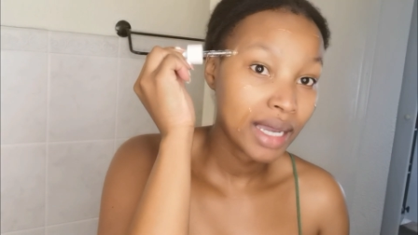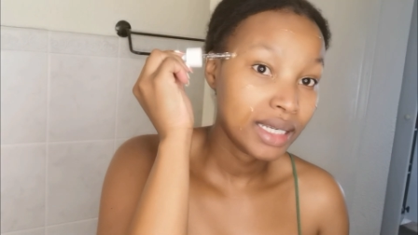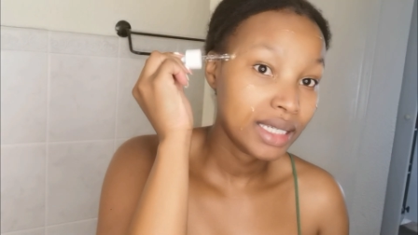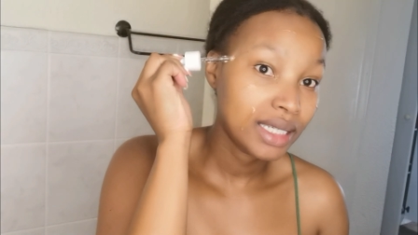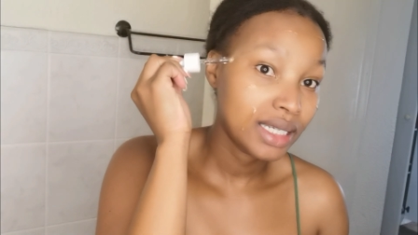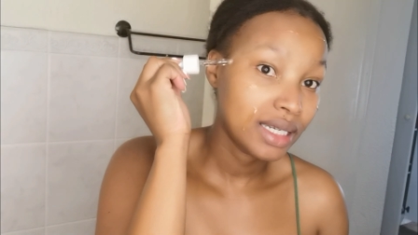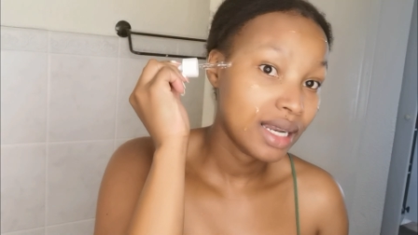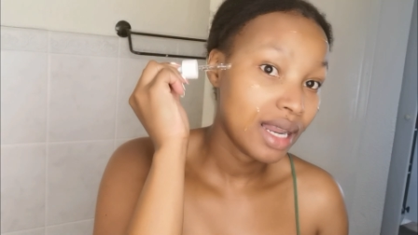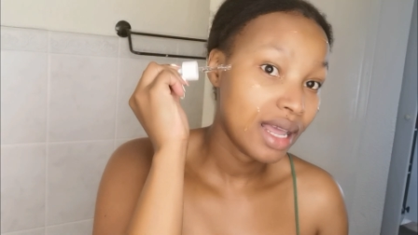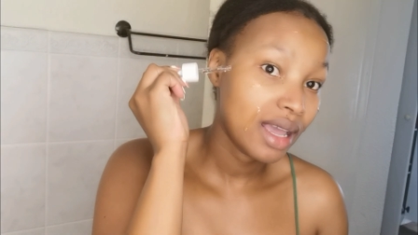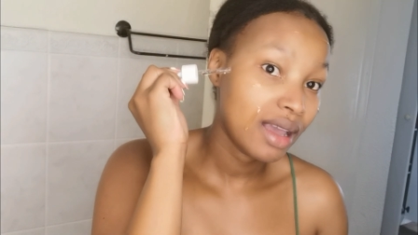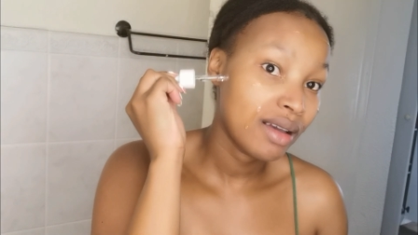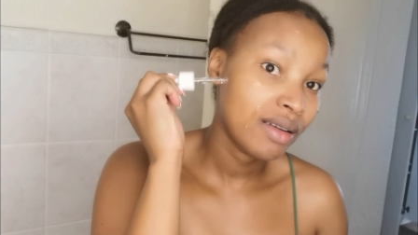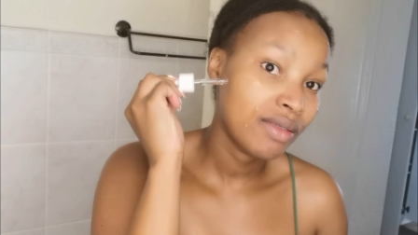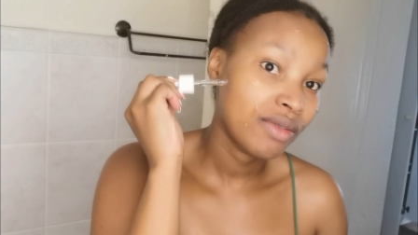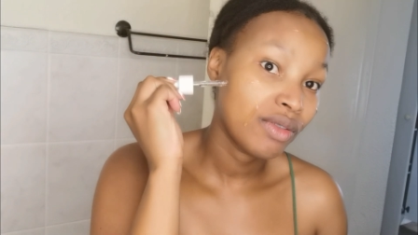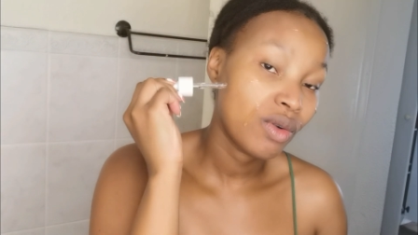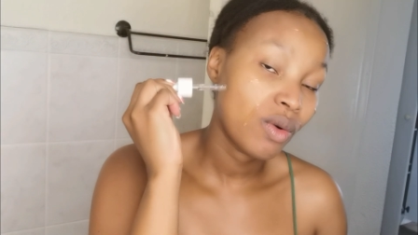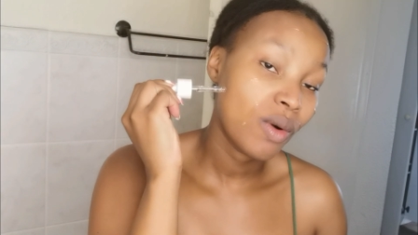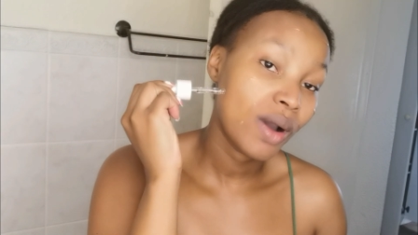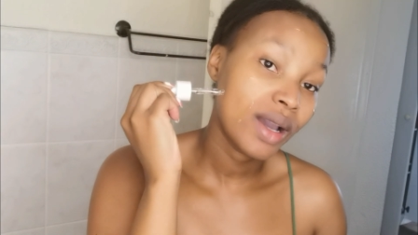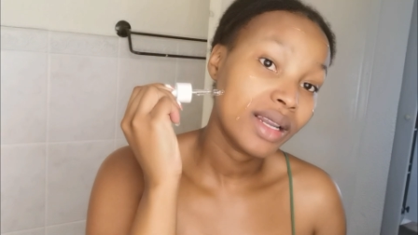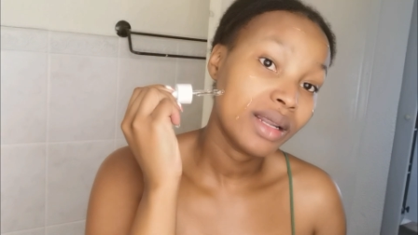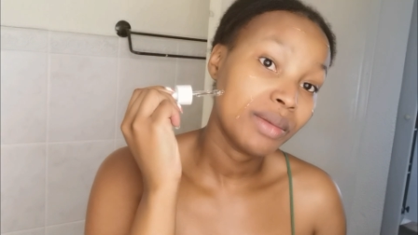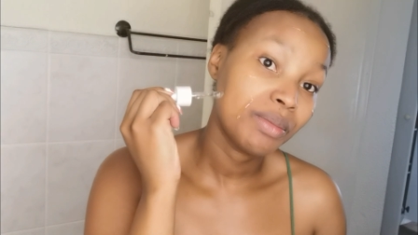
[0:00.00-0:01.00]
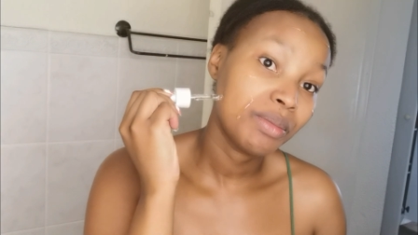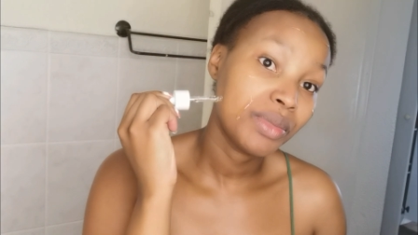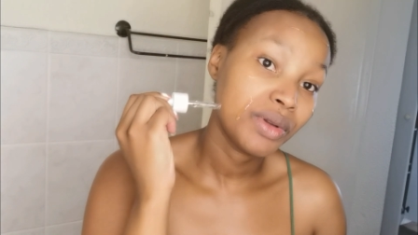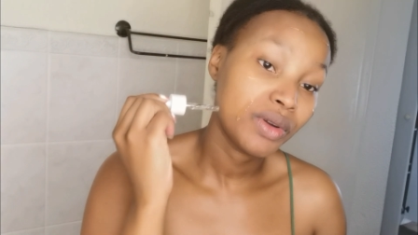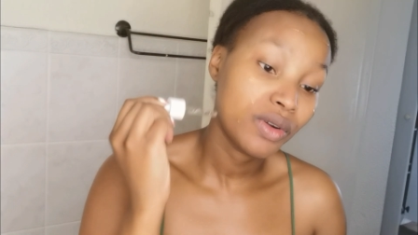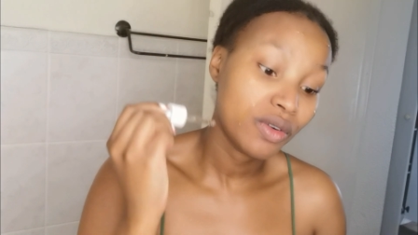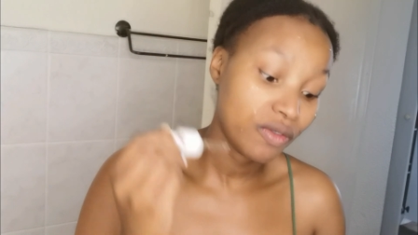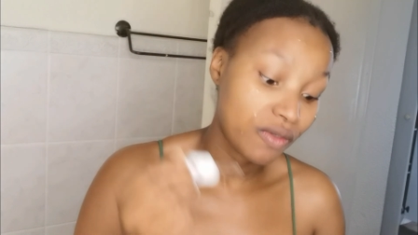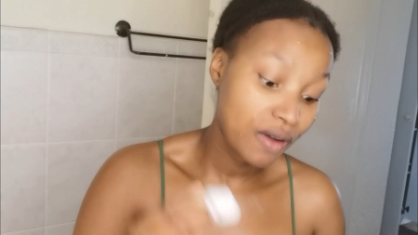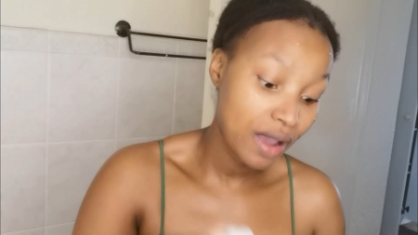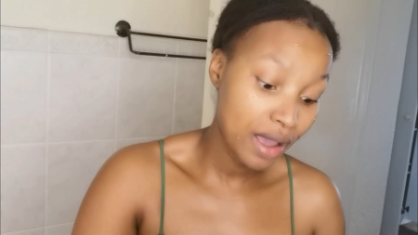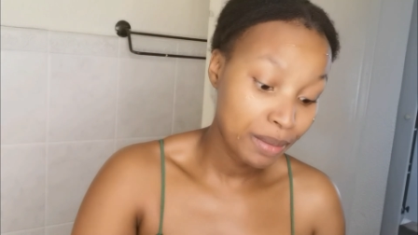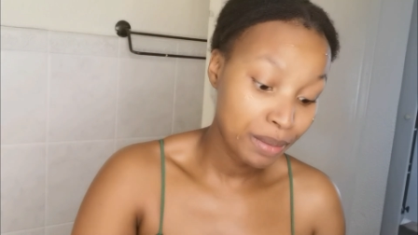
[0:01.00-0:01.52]
I did have quite a bit
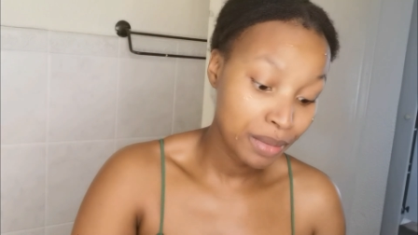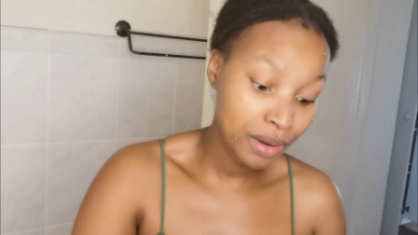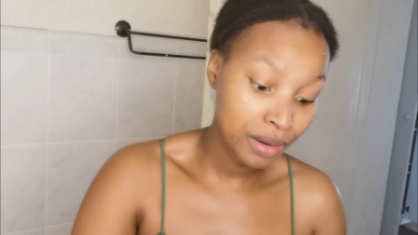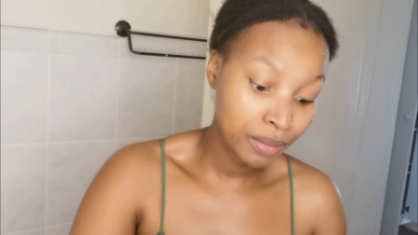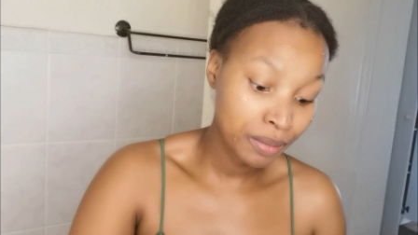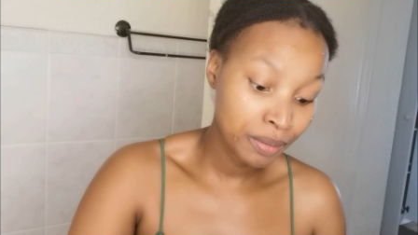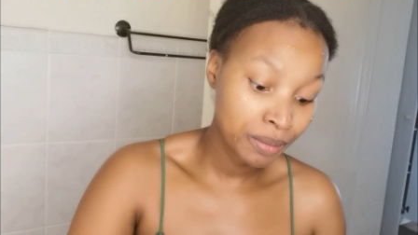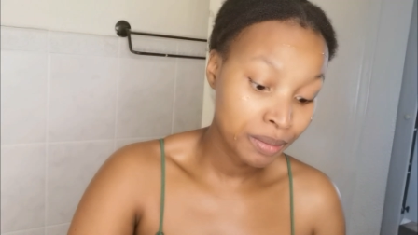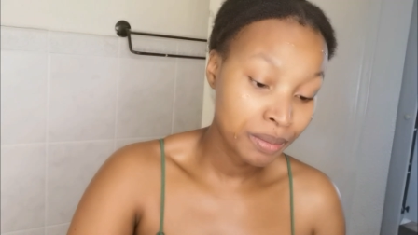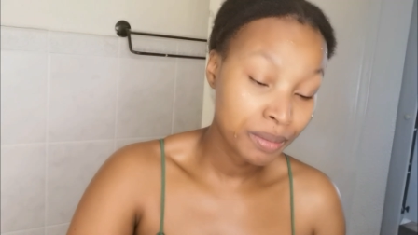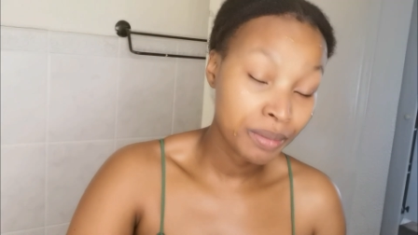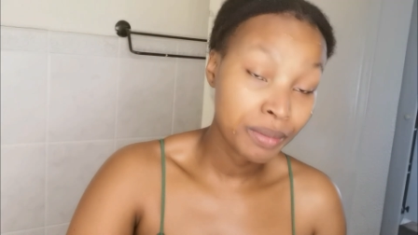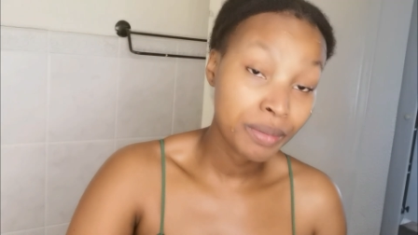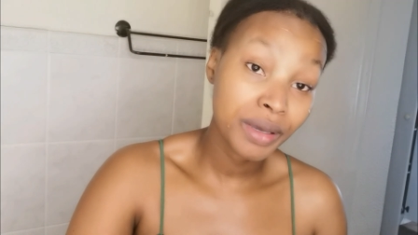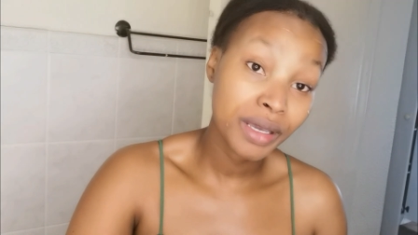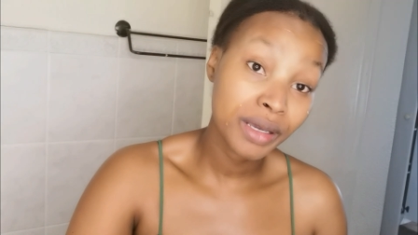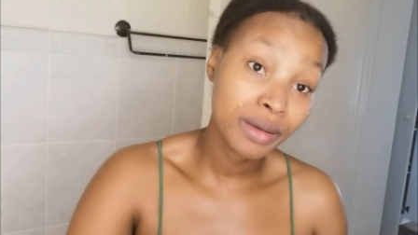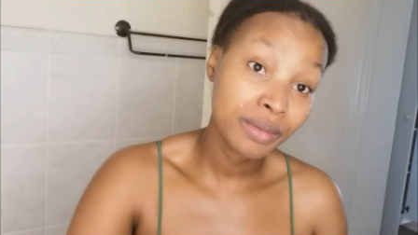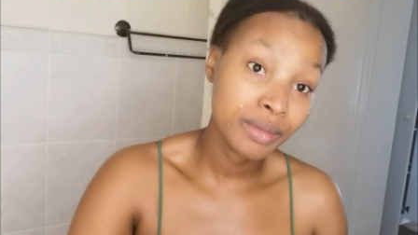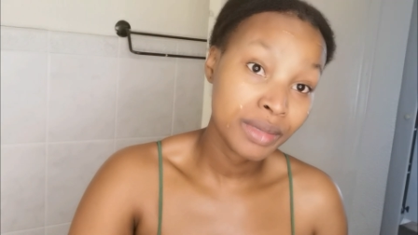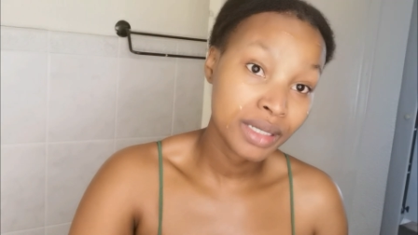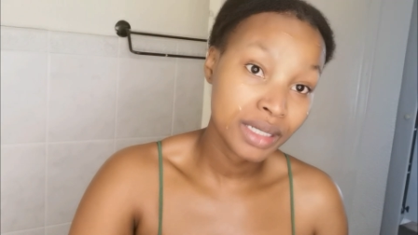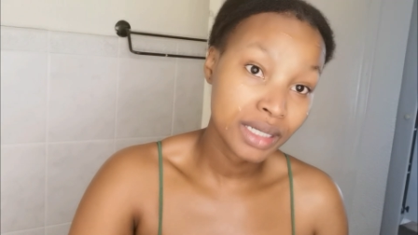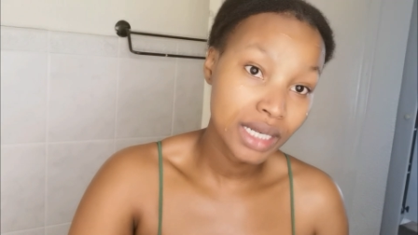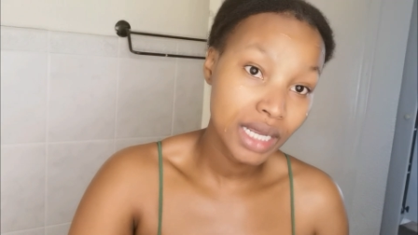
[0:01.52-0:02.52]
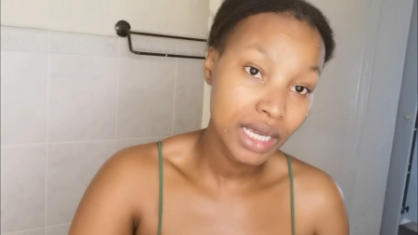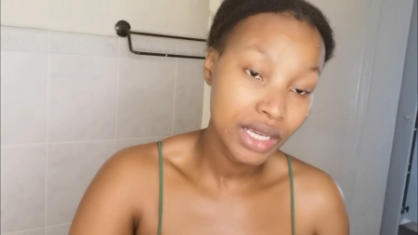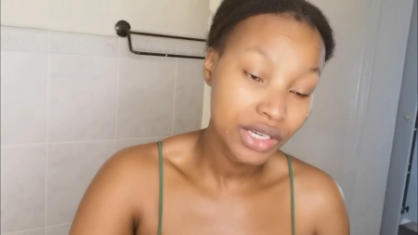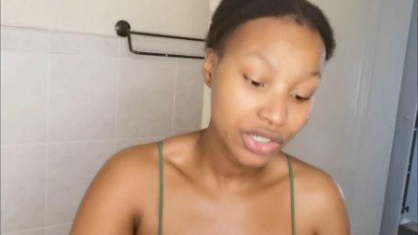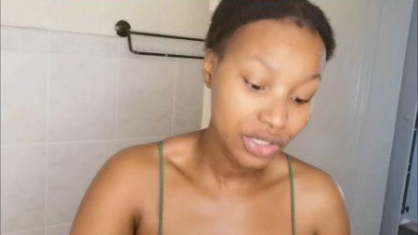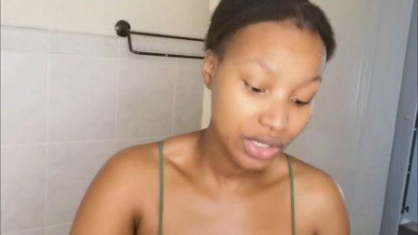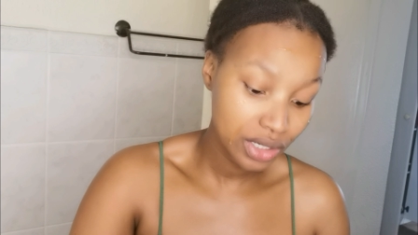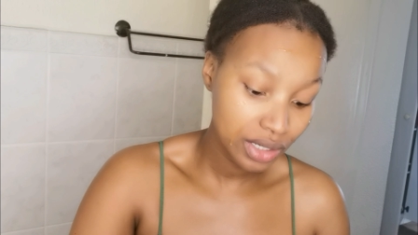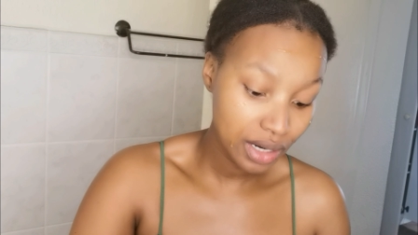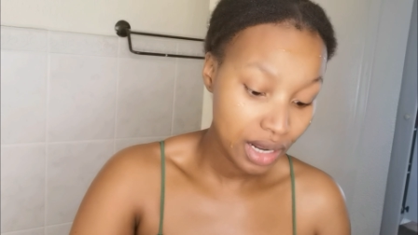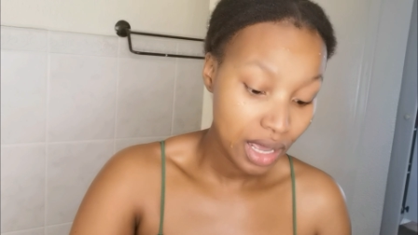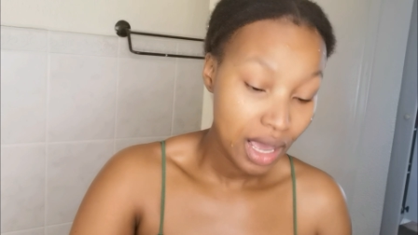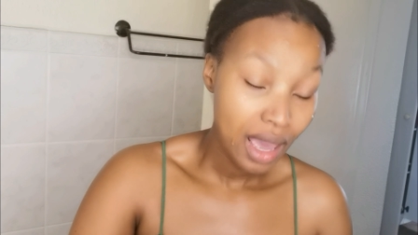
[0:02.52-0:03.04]
of
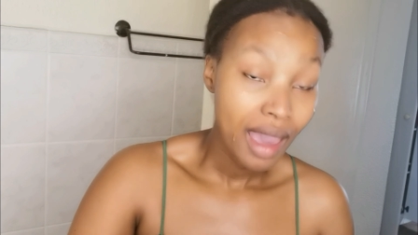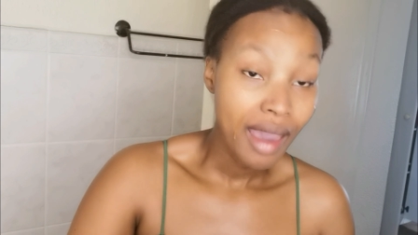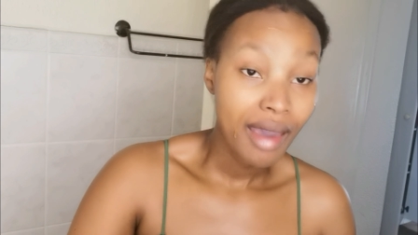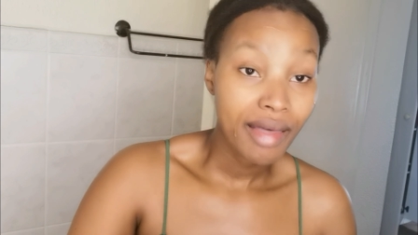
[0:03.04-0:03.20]
hyperpigmentation